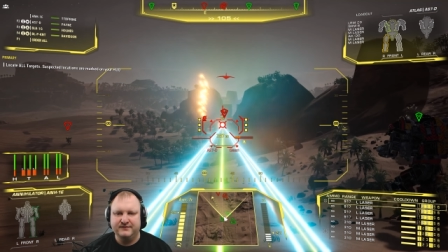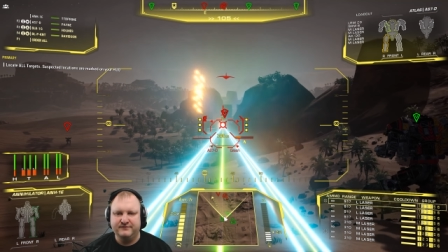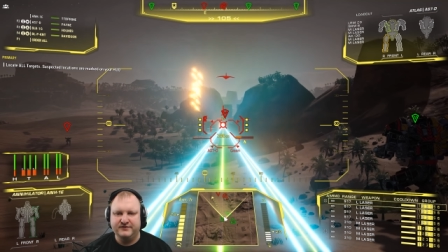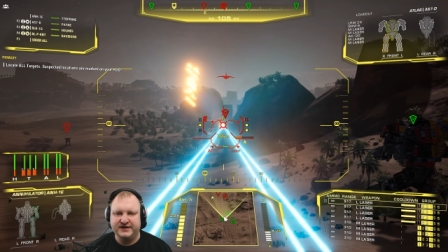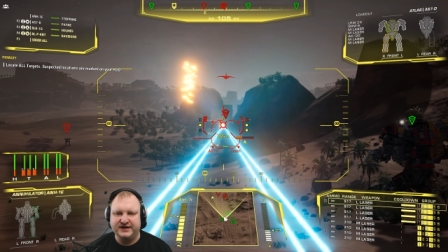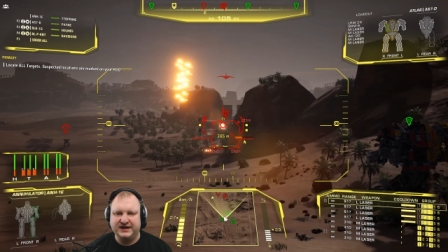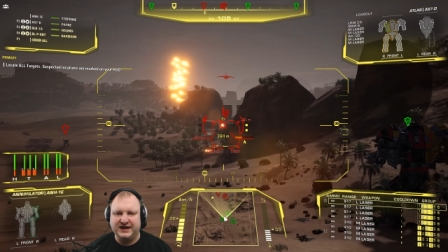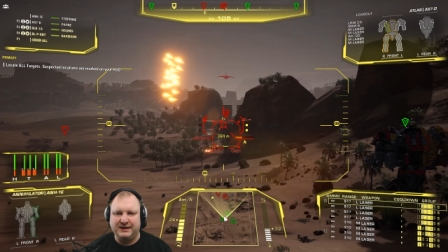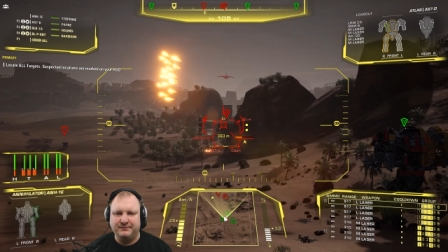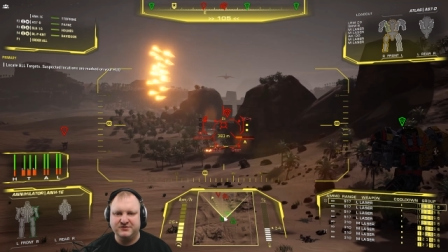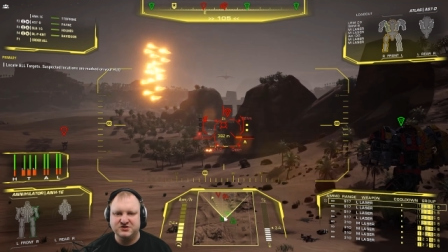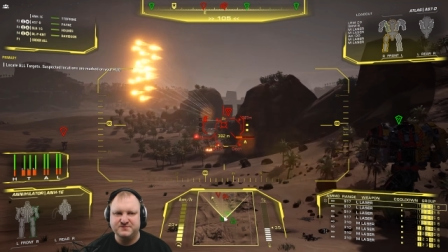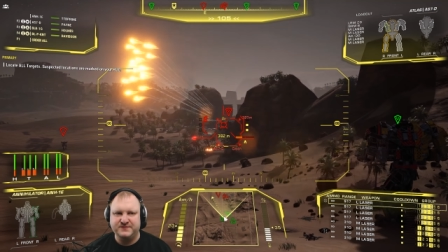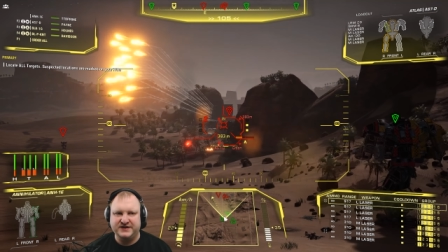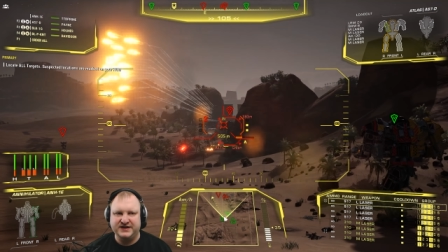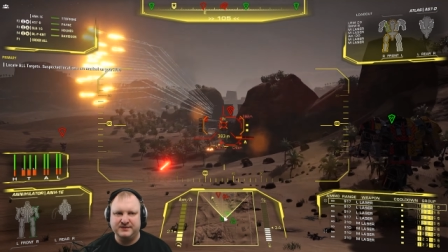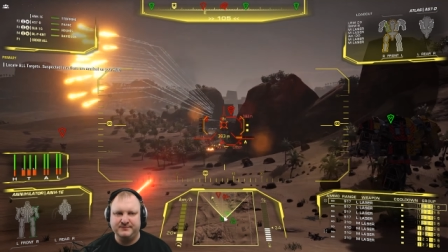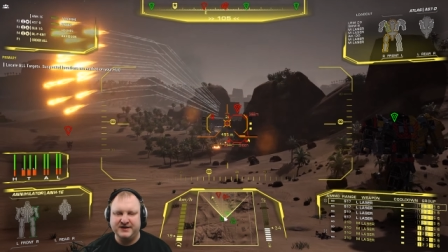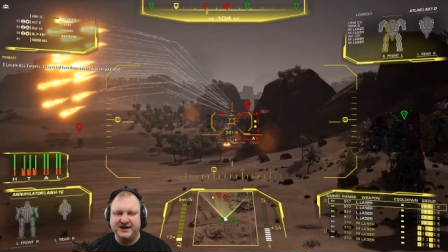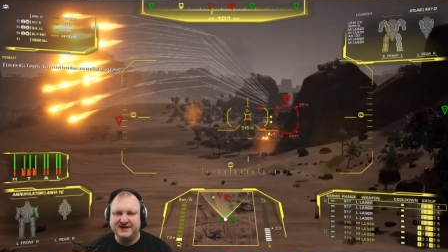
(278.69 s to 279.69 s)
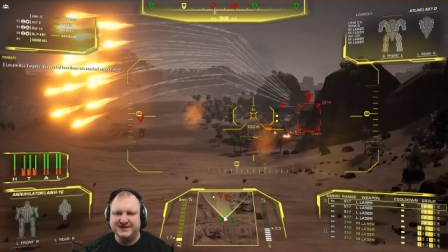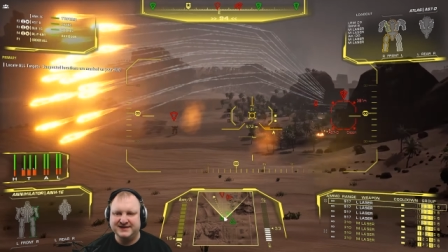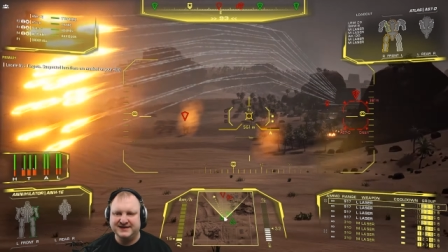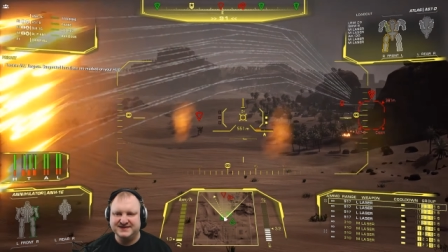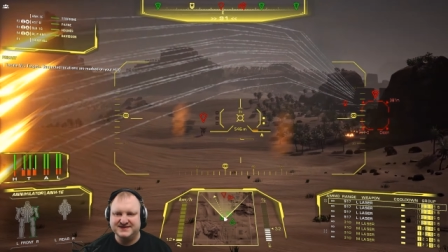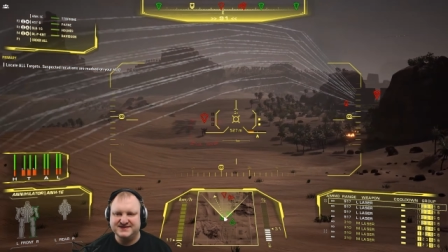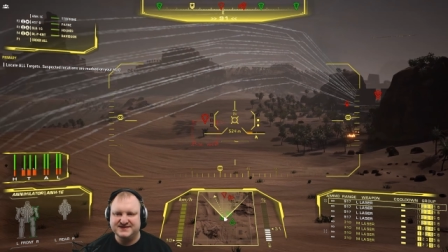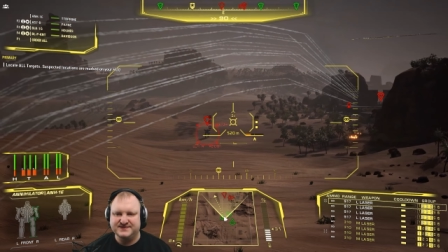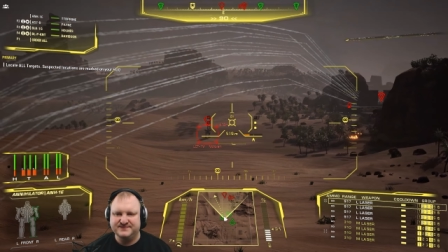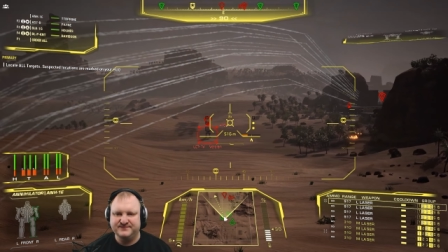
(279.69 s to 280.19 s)
We're getting ambushed by enemy
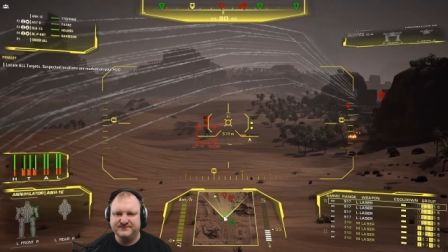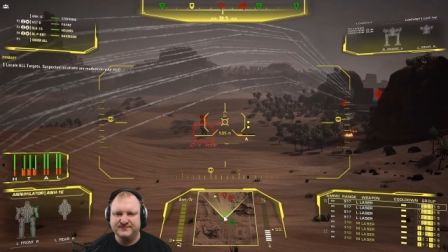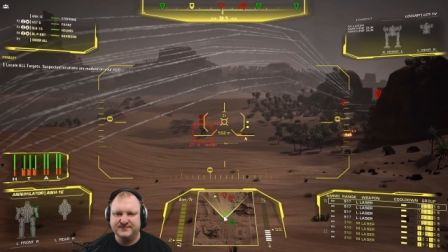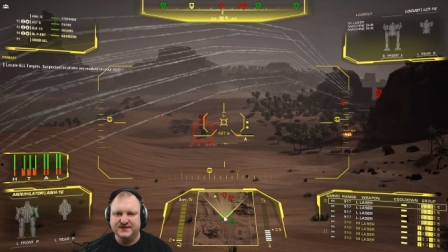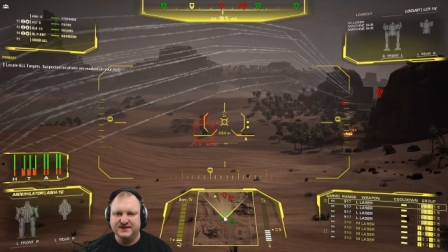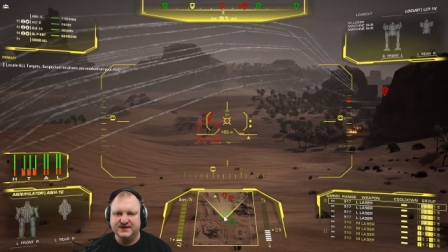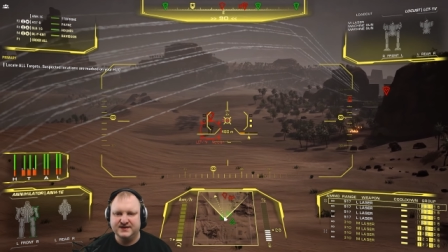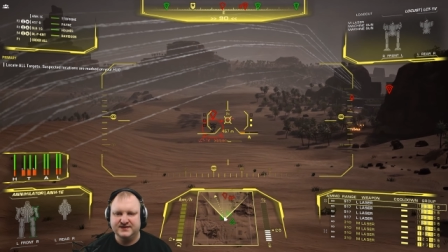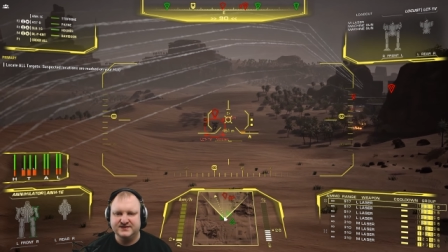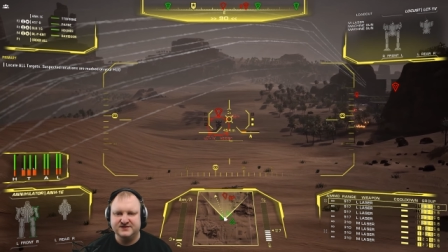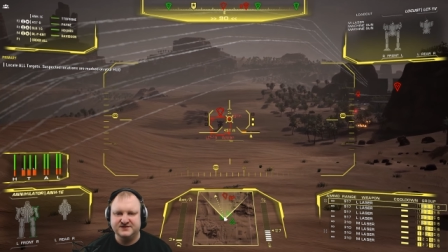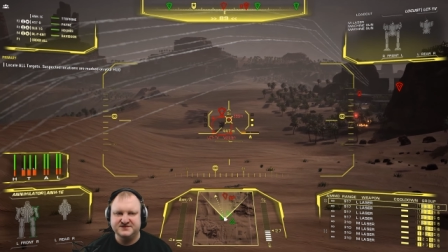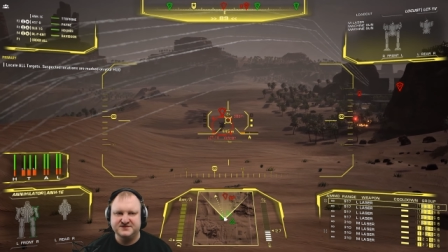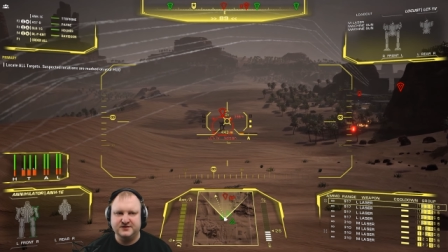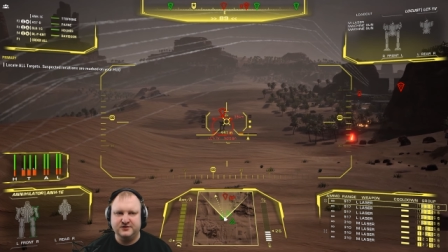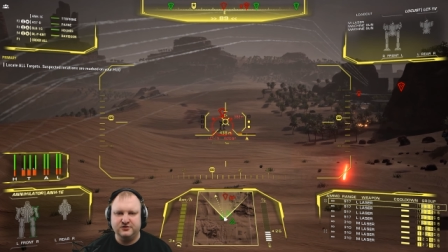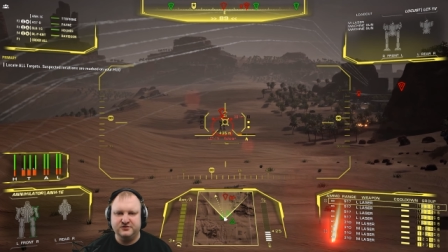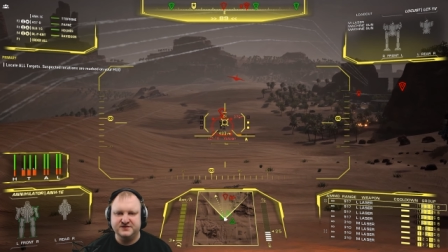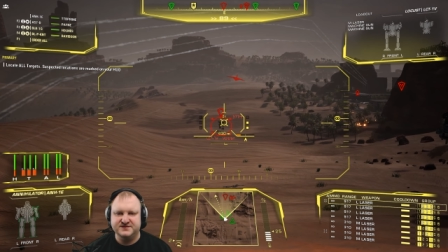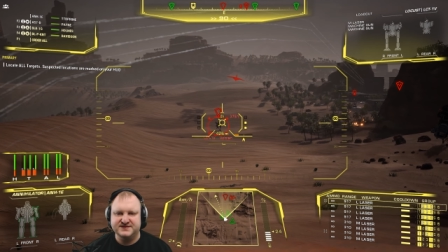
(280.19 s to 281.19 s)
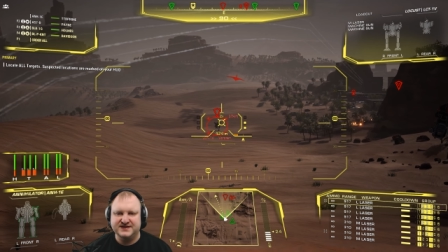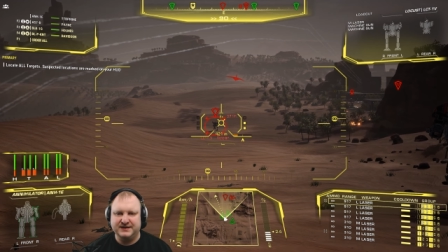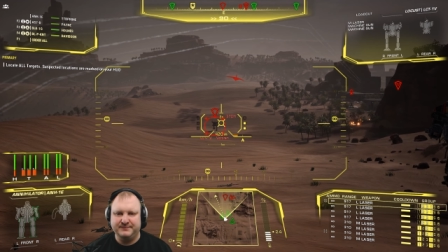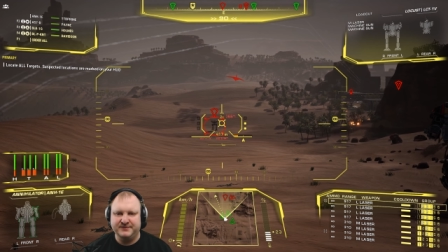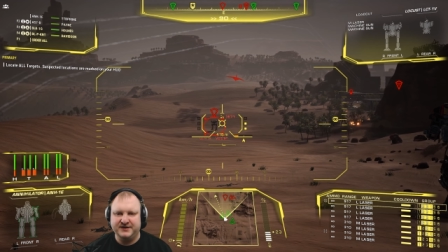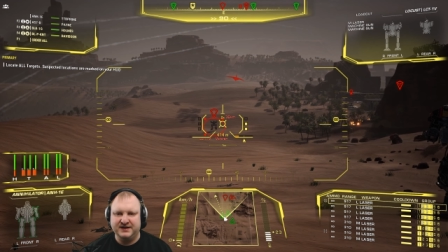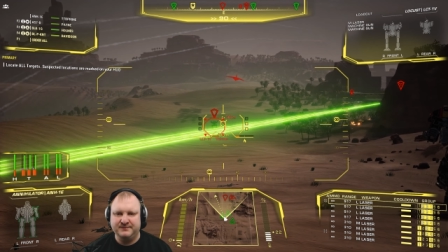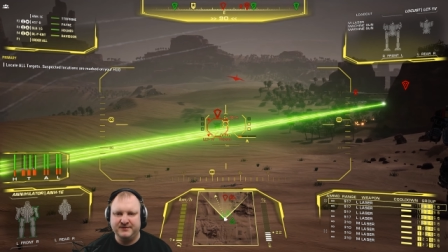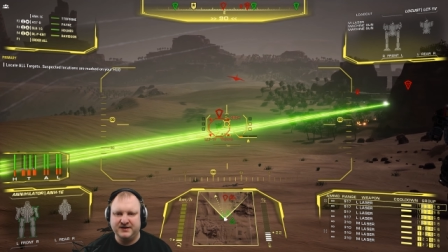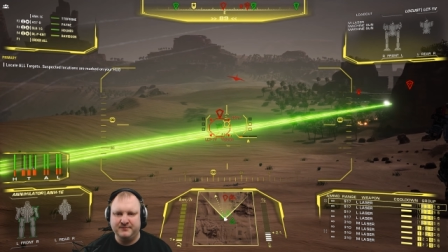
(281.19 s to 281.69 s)
Atlas. It's also Locust coming in,